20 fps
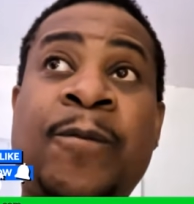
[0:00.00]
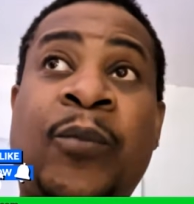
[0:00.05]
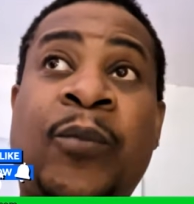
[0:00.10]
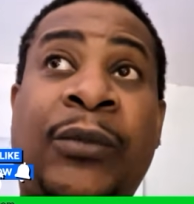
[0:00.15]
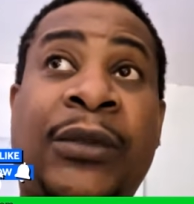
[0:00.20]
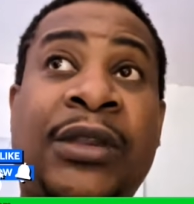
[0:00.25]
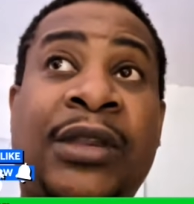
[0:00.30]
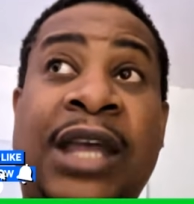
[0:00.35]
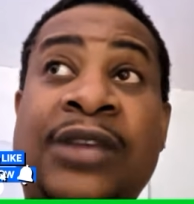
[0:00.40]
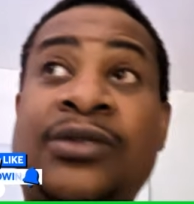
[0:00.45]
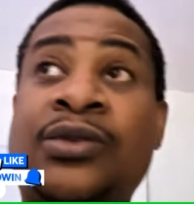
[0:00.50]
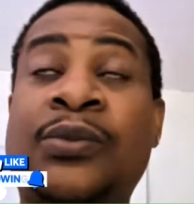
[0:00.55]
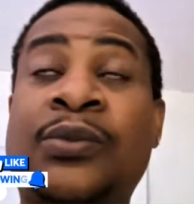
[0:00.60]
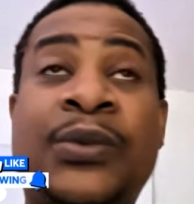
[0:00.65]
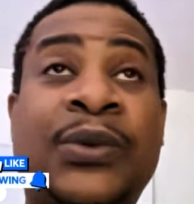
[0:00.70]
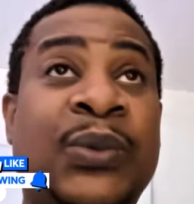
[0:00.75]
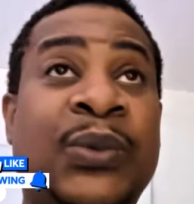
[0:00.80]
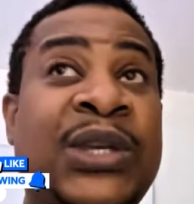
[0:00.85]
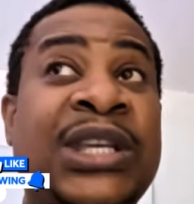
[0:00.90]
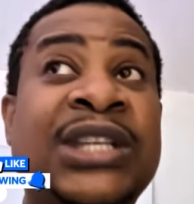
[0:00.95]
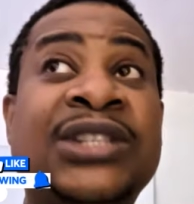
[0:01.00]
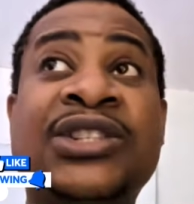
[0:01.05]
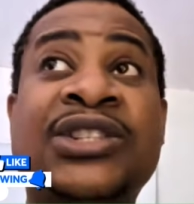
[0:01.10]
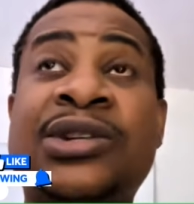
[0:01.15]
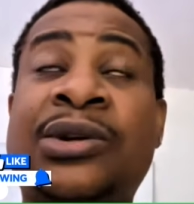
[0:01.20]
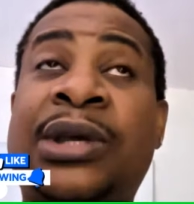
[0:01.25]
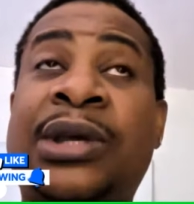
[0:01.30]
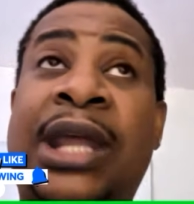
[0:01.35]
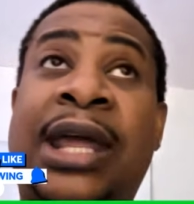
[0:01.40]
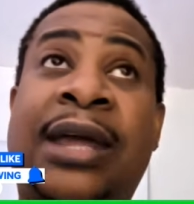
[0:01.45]
That's what we
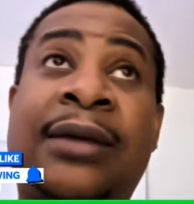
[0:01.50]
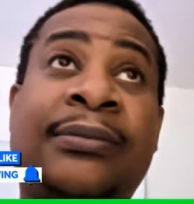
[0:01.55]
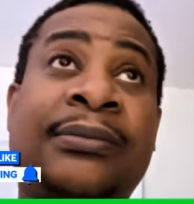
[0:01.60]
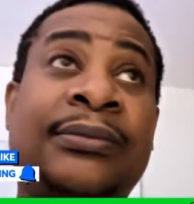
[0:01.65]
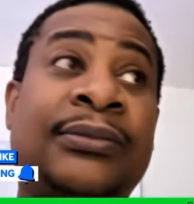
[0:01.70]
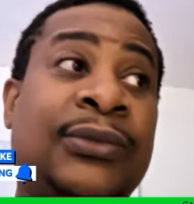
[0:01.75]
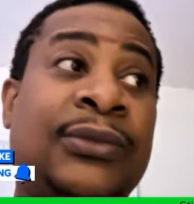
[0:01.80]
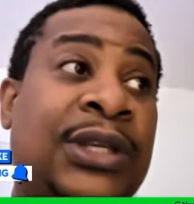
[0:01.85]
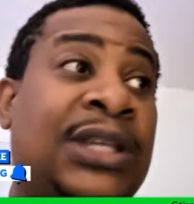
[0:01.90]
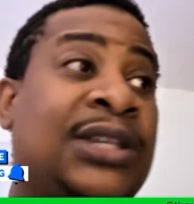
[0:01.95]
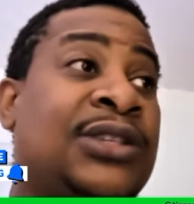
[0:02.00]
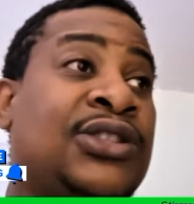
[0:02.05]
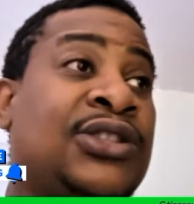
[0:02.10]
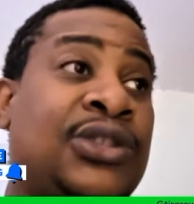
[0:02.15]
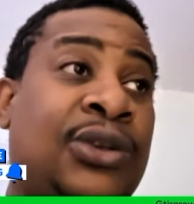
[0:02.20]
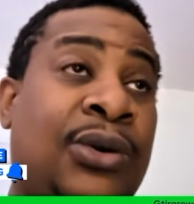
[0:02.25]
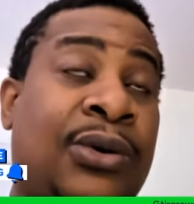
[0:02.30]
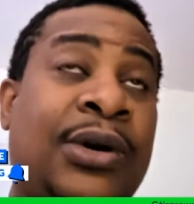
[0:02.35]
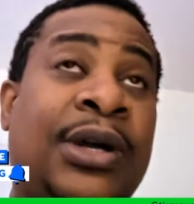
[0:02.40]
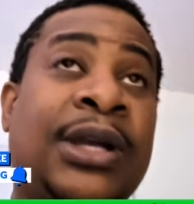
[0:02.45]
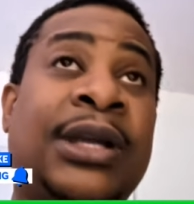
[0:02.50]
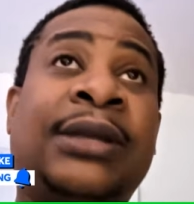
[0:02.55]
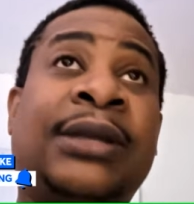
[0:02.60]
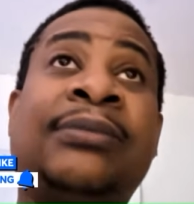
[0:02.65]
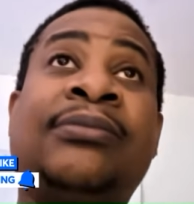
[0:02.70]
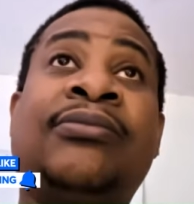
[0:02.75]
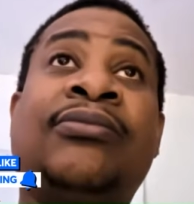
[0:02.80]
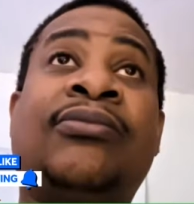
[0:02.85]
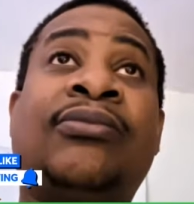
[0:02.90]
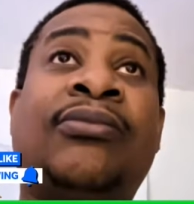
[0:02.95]
enjoy that. We enjoy
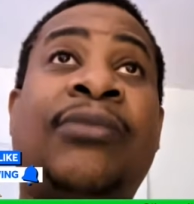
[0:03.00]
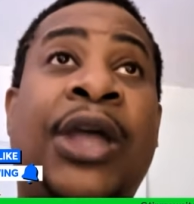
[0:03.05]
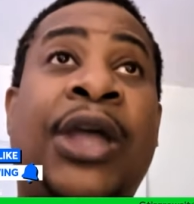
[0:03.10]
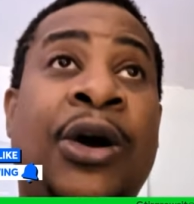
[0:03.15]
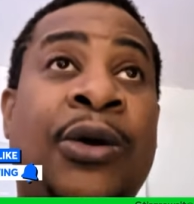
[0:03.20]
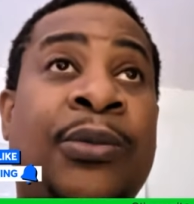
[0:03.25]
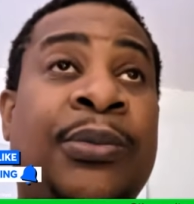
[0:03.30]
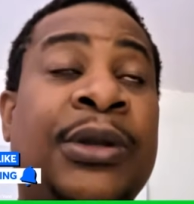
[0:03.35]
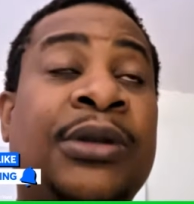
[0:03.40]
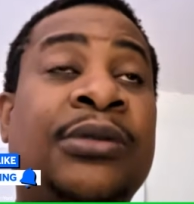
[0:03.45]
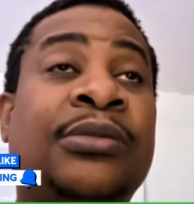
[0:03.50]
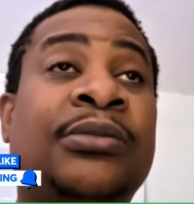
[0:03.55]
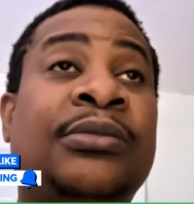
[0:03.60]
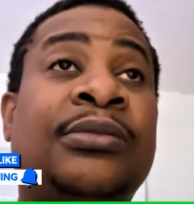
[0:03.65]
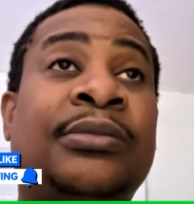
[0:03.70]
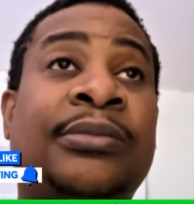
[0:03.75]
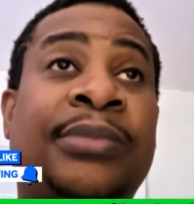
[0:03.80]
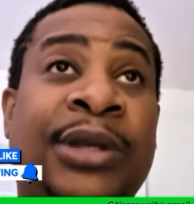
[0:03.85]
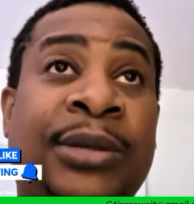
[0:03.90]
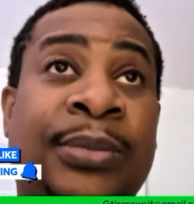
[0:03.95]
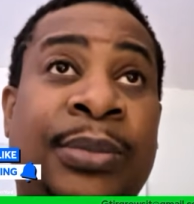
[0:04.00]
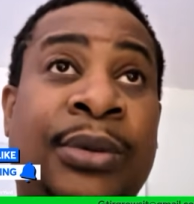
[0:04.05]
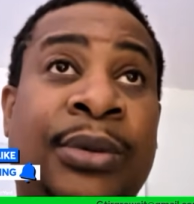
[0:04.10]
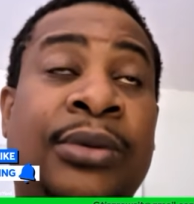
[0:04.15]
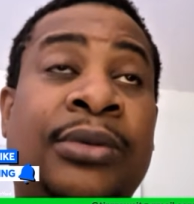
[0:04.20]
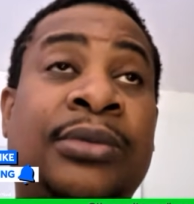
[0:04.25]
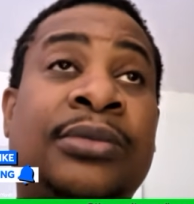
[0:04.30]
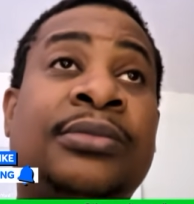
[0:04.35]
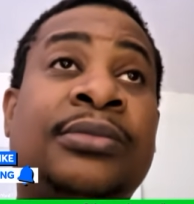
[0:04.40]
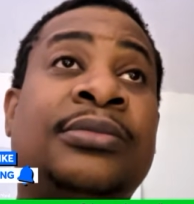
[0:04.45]
helping
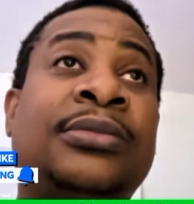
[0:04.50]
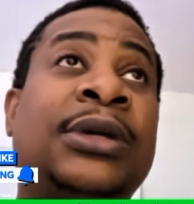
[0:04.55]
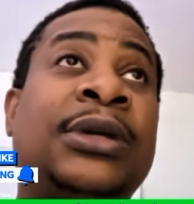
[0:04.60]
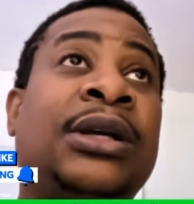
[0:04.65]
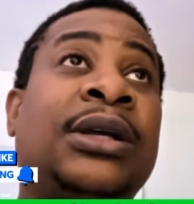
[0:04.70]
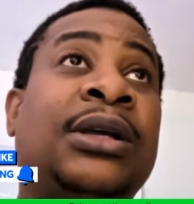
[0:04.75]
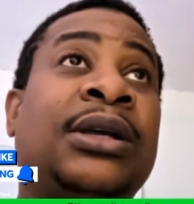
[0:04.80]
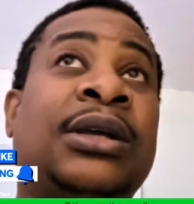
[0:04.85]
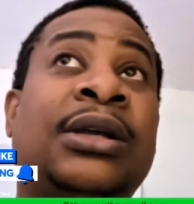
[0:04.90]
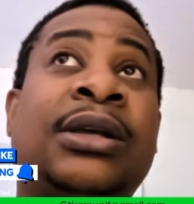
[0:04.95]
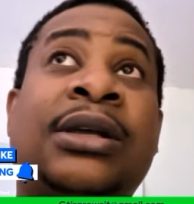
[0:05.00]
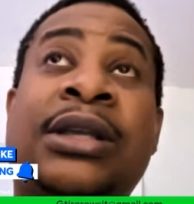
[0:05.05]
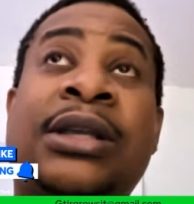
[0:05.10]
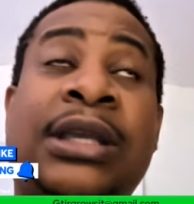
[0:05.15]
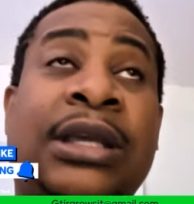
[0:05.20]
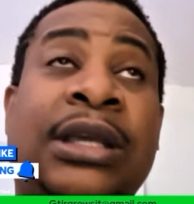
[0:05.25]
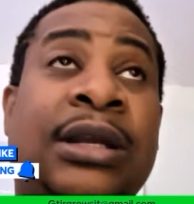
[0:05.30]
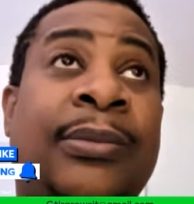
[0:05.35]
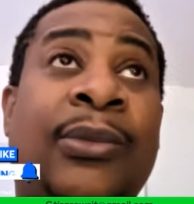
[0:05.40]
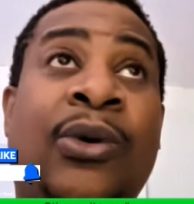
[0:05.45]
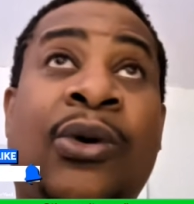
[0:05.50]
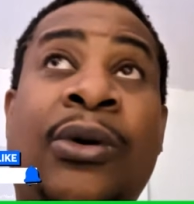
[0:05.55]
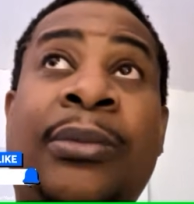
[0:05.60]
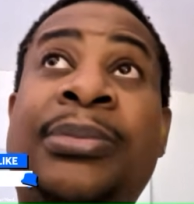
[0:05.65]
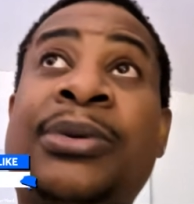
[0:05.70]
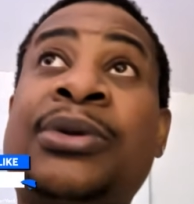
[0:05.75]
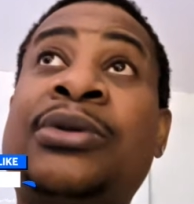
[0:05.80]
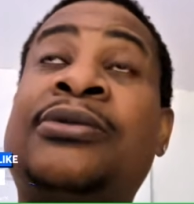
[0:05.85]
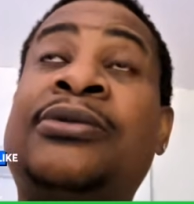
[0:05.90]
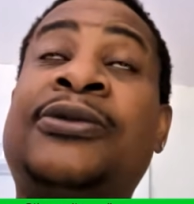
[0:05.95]
people get a more
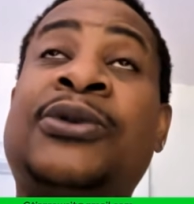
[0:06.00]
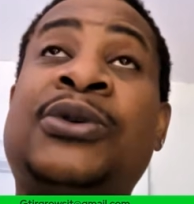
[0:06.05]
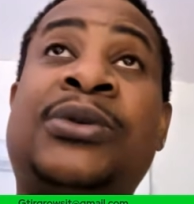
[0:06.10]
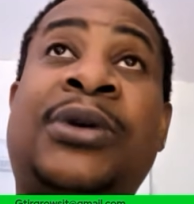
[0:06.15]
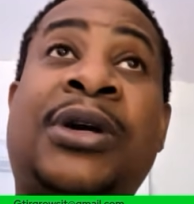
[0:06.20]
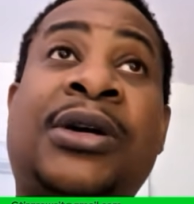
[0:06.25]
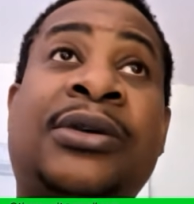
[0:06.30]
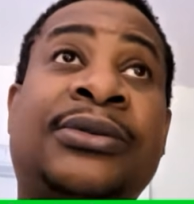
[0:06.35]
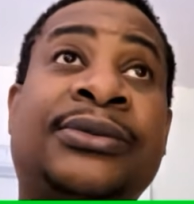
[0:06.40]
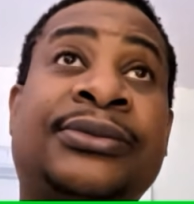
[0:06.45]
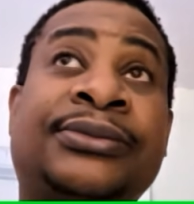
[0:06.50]
beautiful grow.